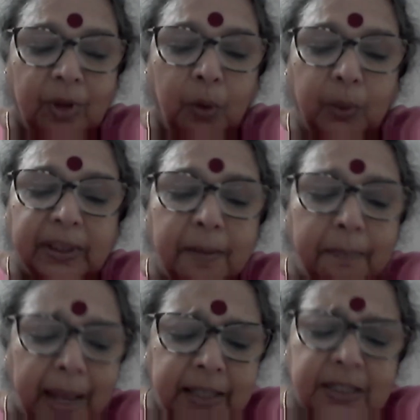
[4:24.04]
with
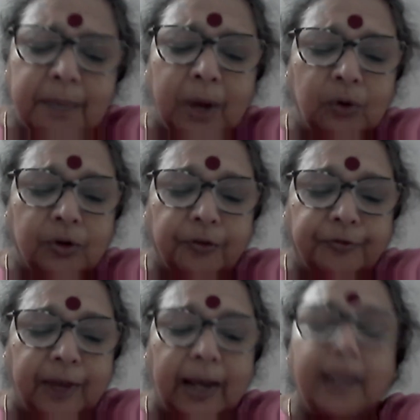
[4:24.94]
immense amount of
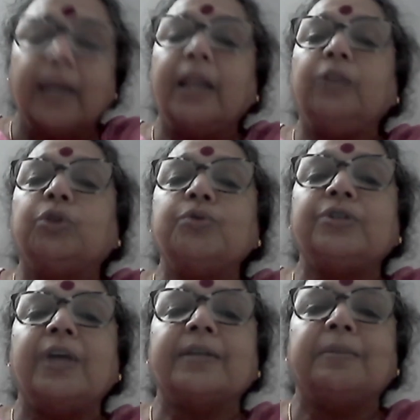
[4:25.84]
feeling and
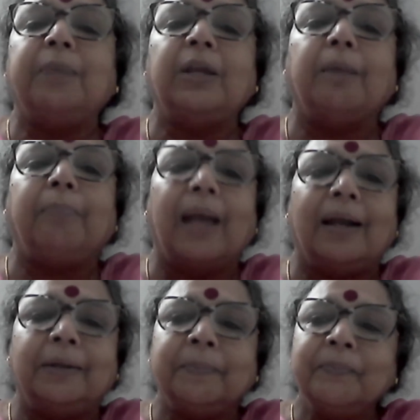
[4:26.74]
enthusiasm in your blood.